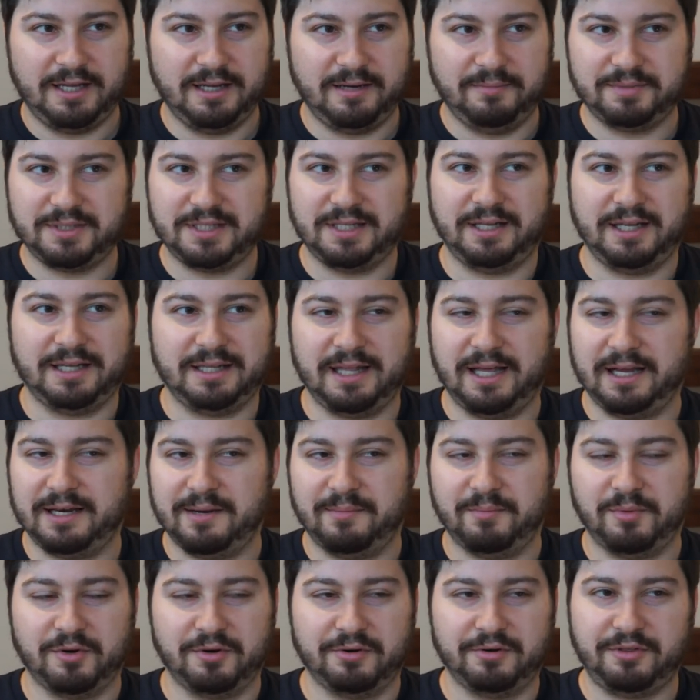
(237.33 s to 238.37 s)
get up to like that
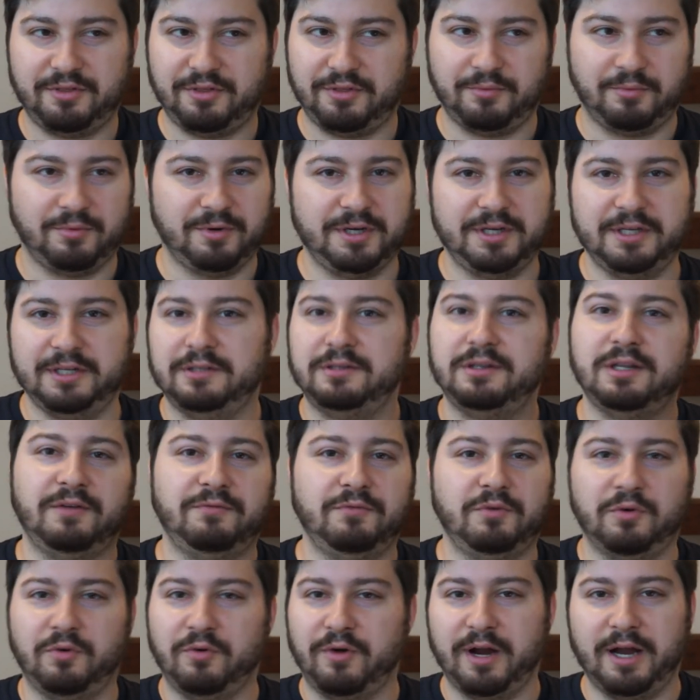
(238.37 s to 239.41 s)
number 3
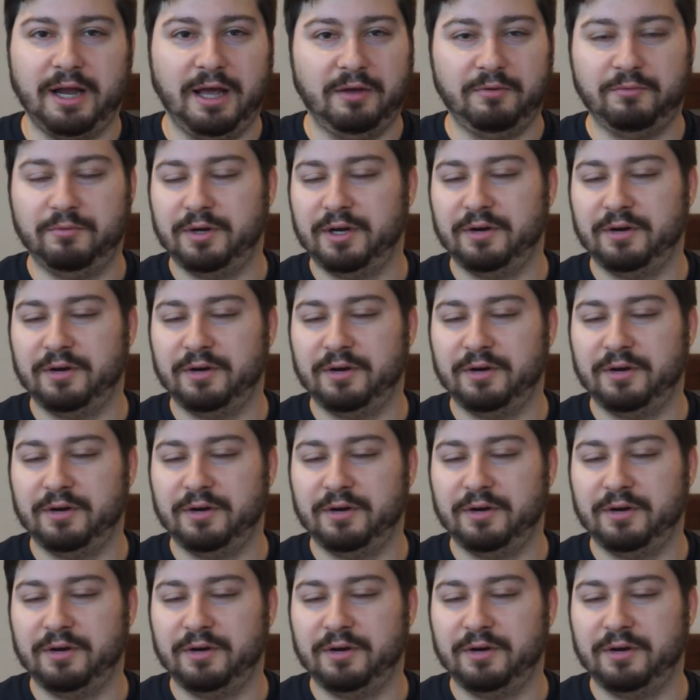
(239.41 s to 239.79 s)
level crown,